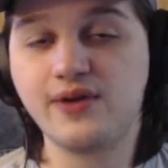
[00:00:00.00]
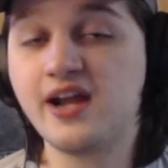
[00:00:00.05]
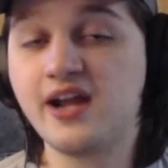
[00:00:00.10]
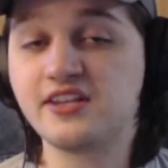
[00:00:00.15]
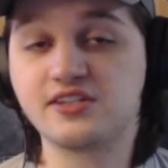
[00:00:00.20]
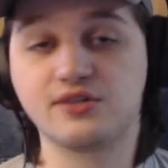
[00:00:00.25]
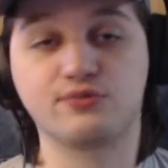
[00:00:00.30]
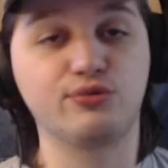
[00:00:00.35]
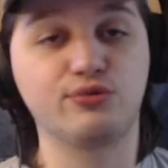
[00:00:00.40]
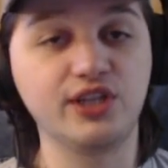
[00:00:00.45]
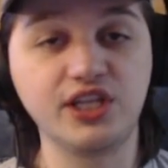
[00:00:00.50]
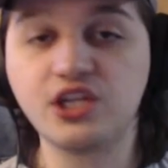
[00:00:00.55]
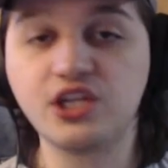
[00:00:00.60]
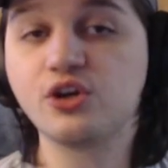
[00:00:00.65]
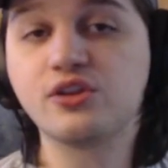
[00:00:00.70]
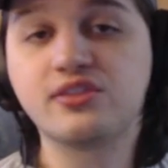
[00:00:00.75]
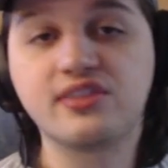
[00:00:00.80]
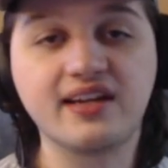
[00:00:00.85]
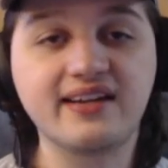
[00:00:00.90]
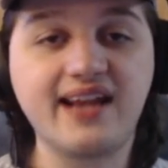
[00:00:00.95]
and it's a really
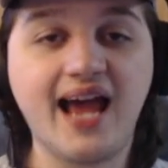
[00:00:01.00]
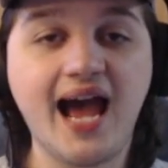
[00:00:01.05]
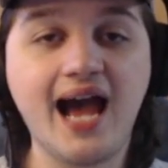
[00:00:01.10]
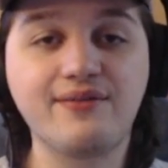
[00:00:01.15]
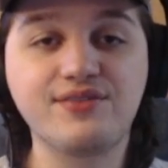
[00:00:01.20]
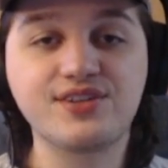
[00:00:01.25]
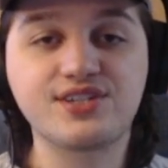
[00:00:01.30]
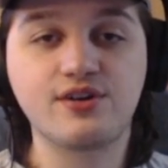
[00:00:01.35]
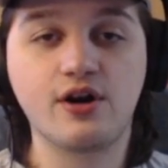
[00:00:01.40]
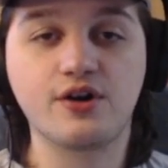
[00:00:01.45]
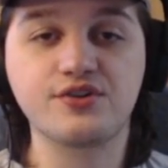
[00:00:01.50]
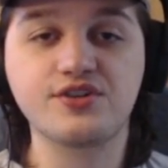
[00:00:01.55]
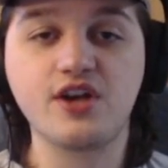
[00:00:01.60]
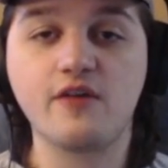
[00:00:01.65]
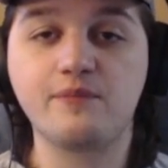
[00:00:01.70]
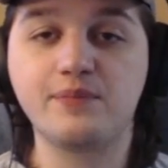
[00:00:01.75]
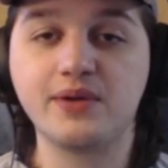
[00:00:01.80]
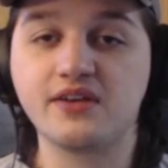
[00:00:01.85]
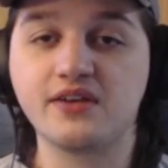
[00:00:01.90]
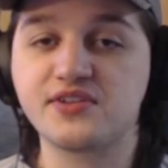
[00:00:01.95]
good thing to have in Stars
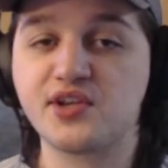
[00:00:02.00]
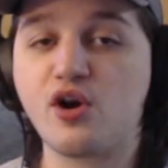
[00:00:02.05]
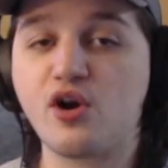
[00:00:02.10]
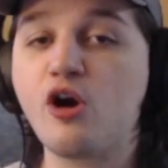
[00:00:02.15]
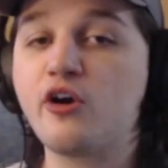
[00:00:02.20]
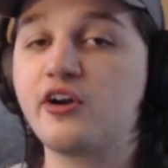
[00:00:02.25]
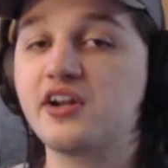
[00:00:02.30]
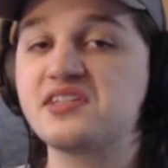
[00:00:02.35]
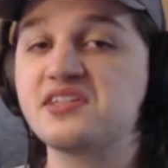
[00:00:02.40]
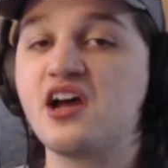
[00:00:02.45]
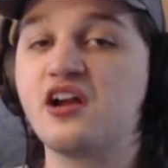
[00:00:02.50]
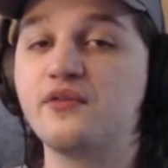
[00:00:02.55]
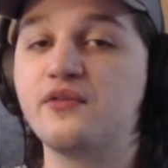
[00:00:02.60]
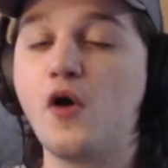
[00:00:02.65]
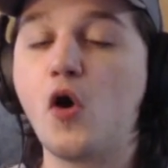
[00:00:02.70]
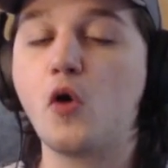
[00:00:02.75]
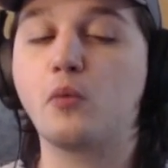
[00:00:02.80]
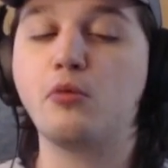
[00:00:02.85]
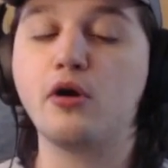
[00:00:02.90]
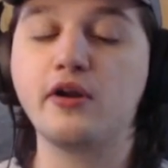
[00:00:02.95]
Off because there aren't a ton of
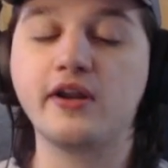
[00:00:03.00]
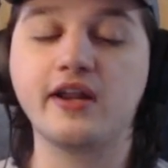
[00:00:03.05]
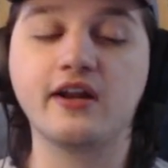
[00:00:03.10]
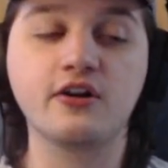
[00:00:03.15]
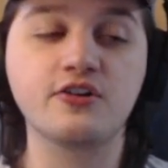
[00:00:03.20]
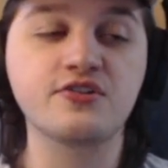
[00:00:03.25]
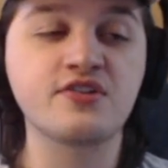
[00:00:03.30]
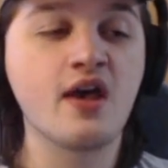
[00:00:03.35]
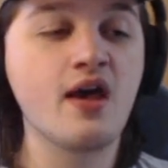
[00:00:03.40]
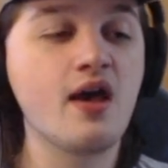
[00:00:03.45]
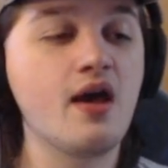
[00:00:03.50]
home run hitters.